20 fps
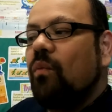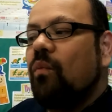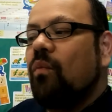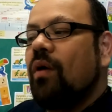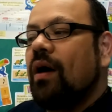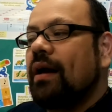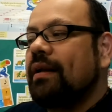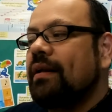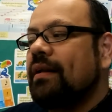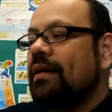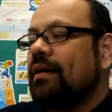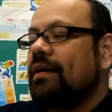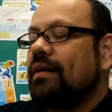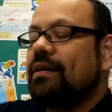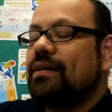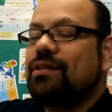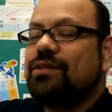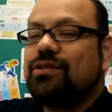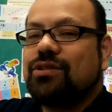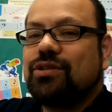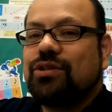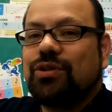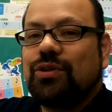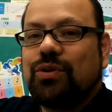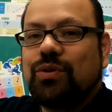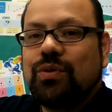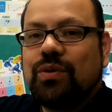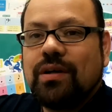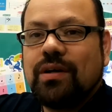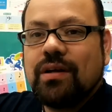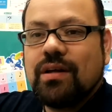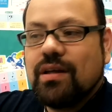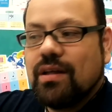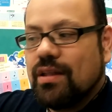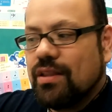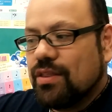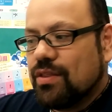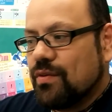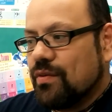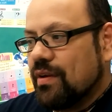1, 2,
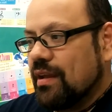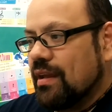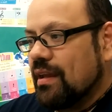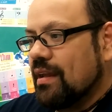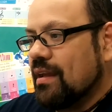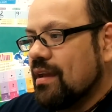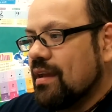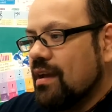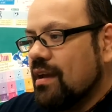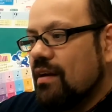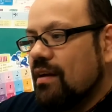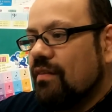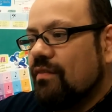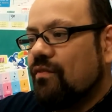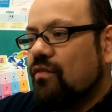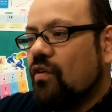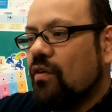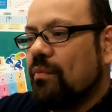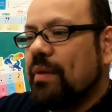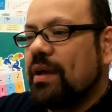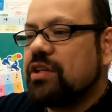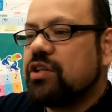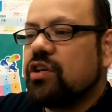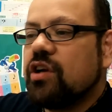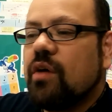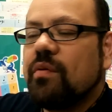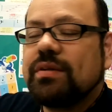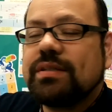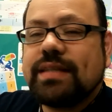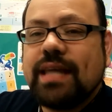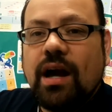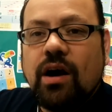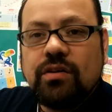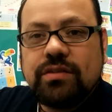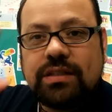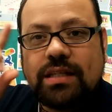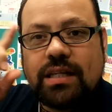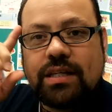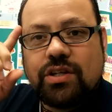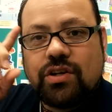3, 4. Make sure you're always
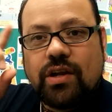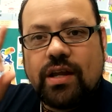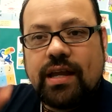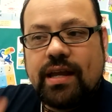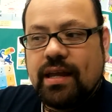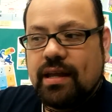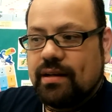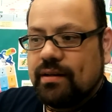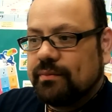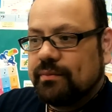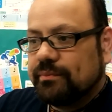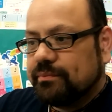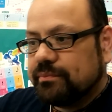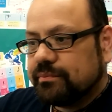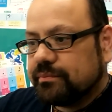counting in your head.